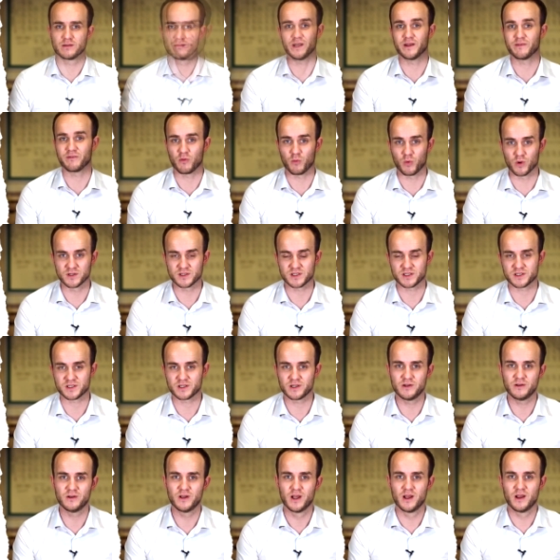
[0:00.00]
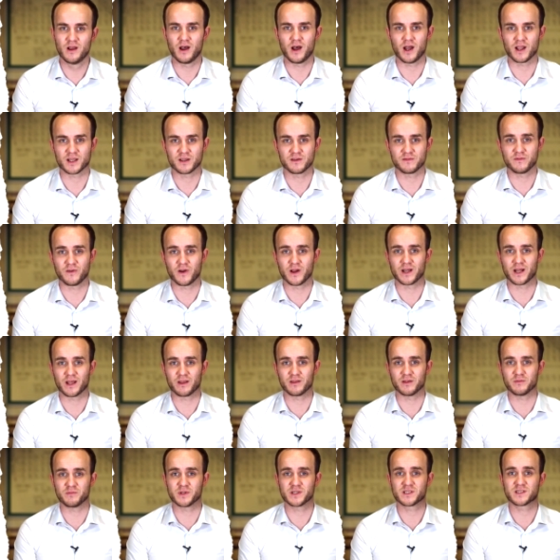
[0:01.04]
And if I wanted to, I could find out
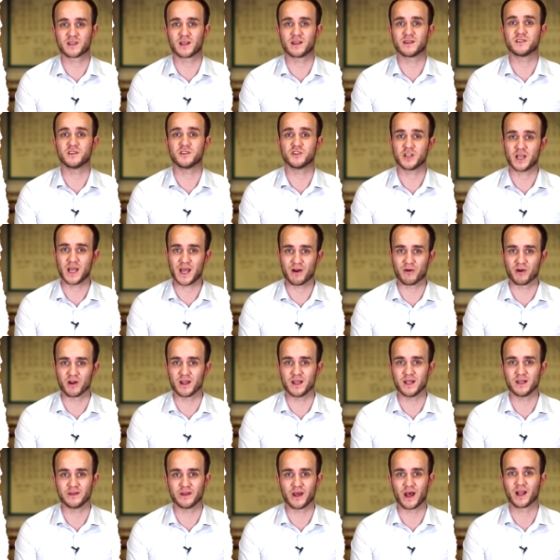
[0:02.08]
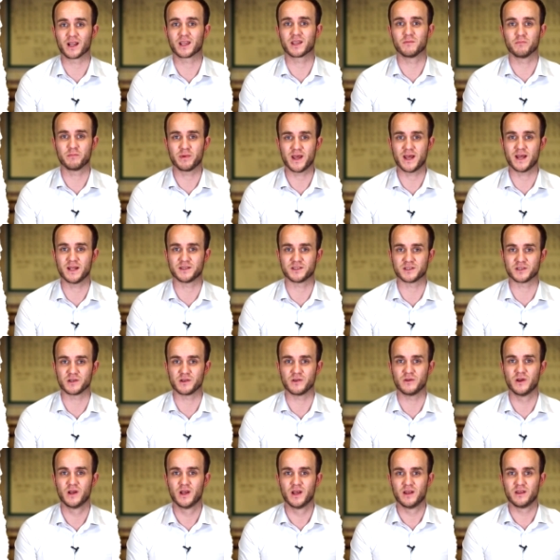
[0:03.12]
the percentage error in that compared
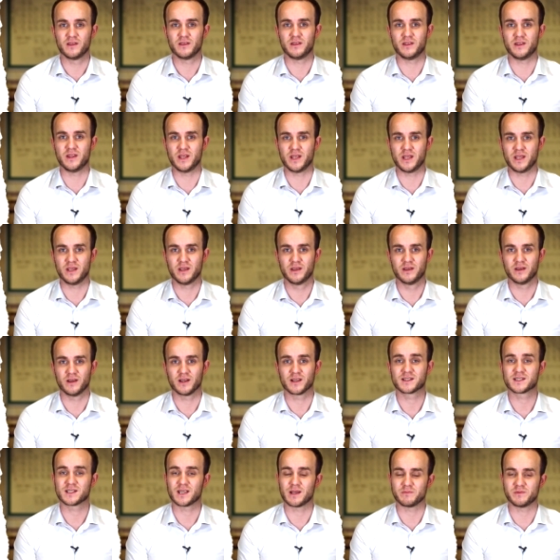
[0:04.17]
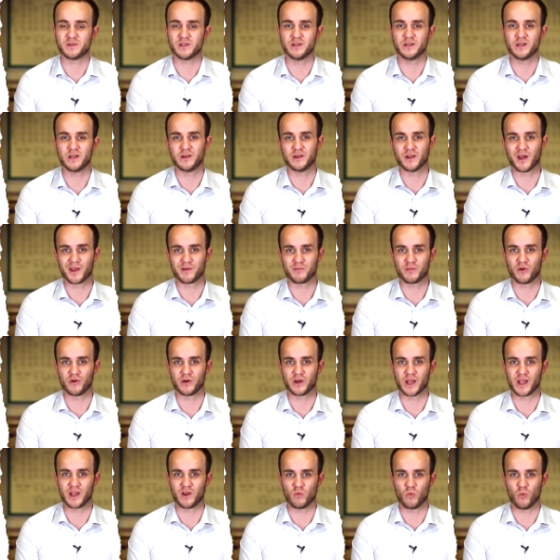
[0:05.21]
to the accepted
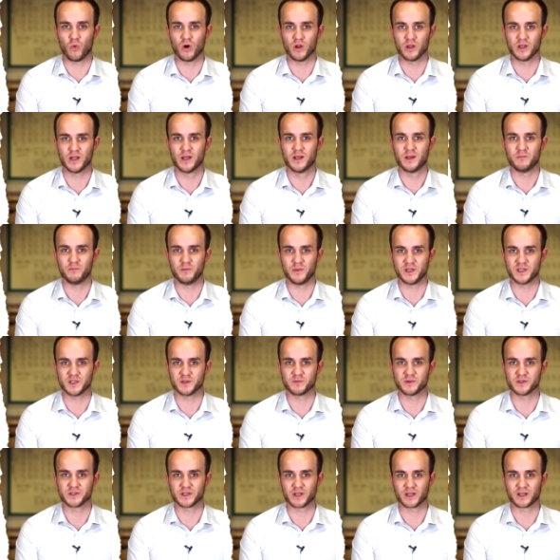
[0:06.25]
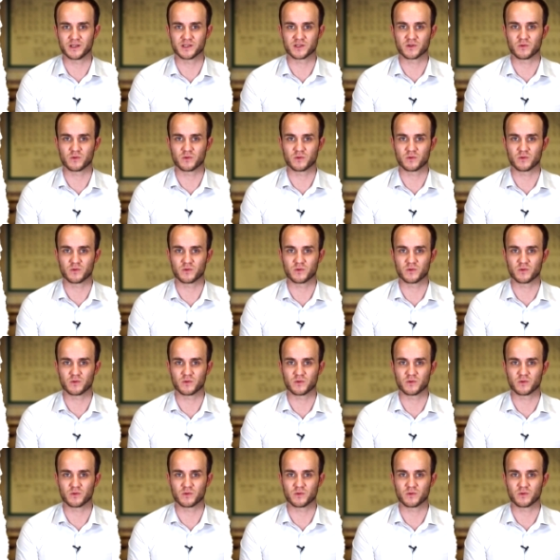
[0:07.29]
9.81 meters per second